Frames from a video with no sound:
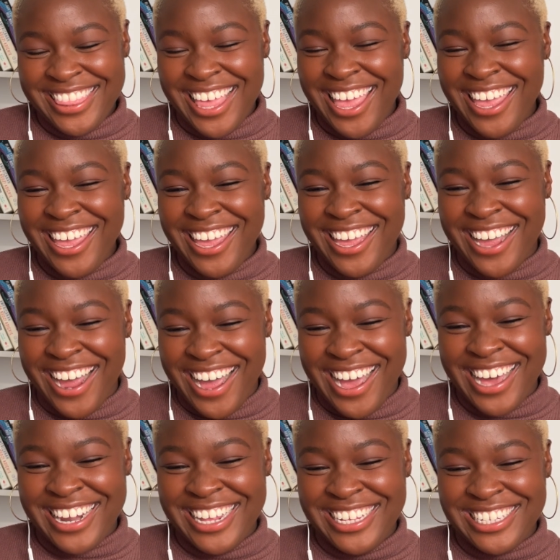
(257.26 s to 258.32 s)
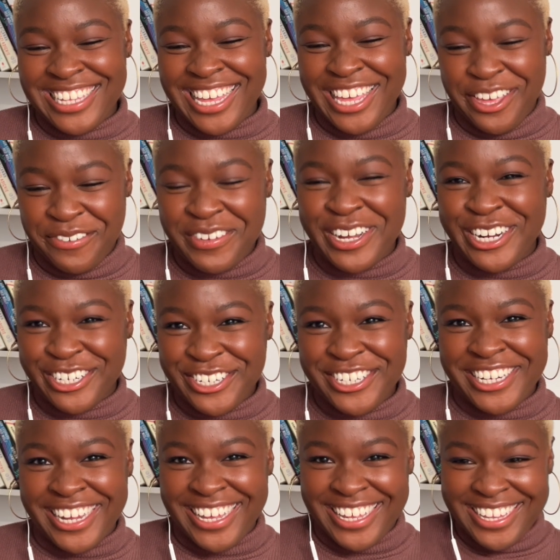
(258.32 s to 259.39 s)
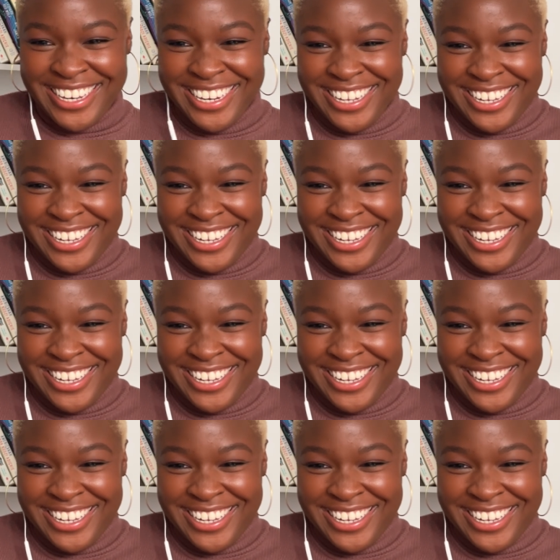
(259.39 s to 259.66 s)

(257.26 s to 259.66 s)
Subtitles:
Thank God he's like giving her shit.